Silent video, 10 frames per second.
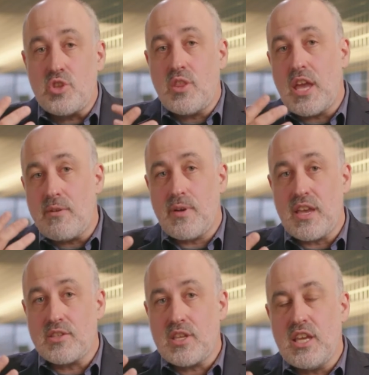that they
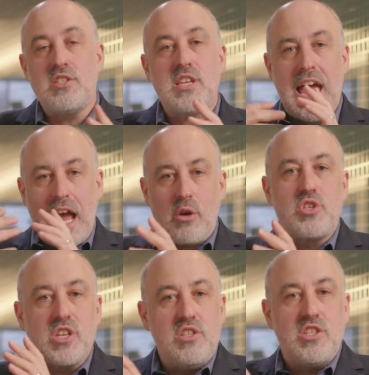face is how
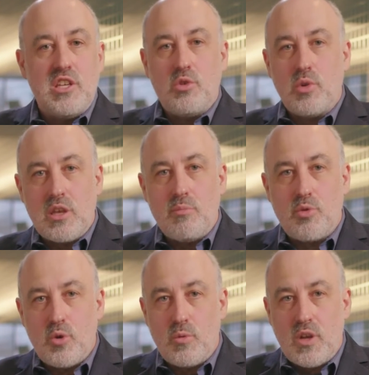to continually
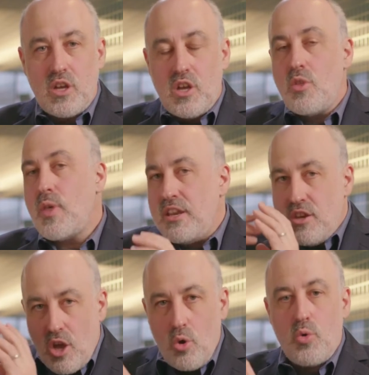improve. They
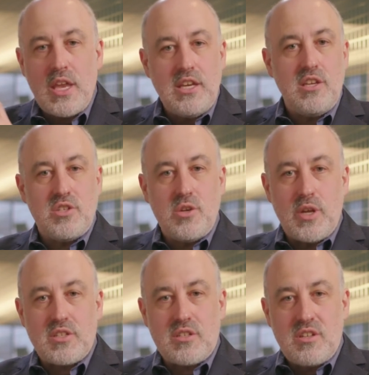know they need to do
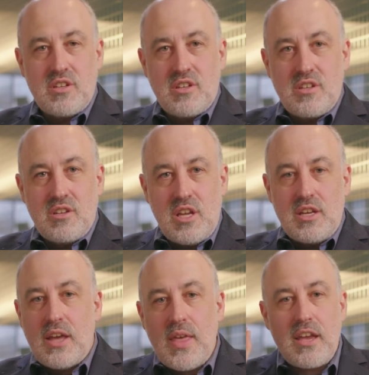it.
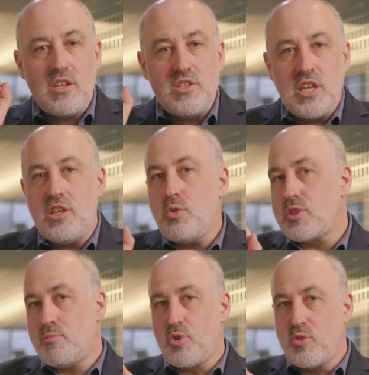Now, that continuous
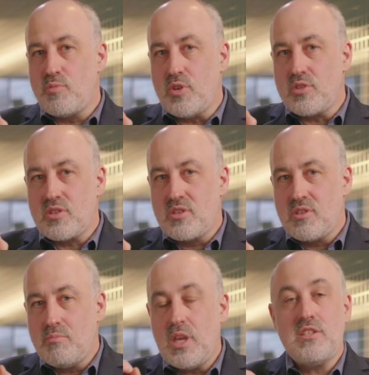improvement
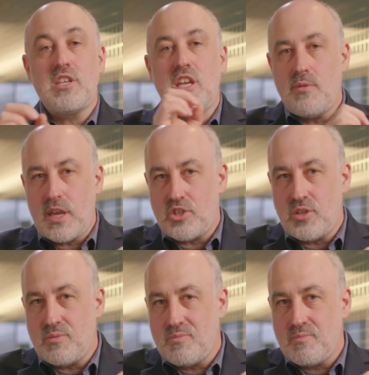means
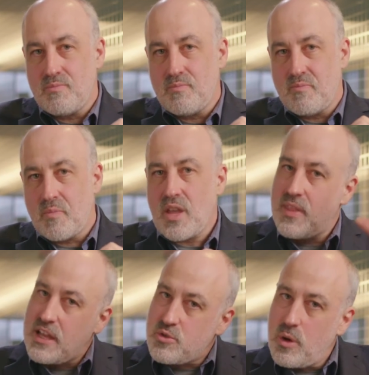innovation. And
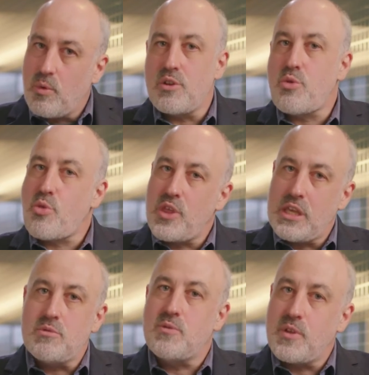that's where one of the
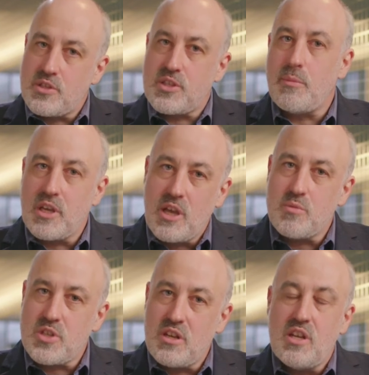themes for the summit
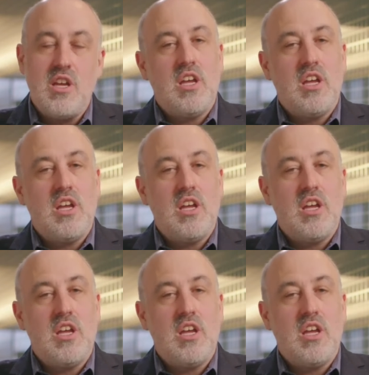comes in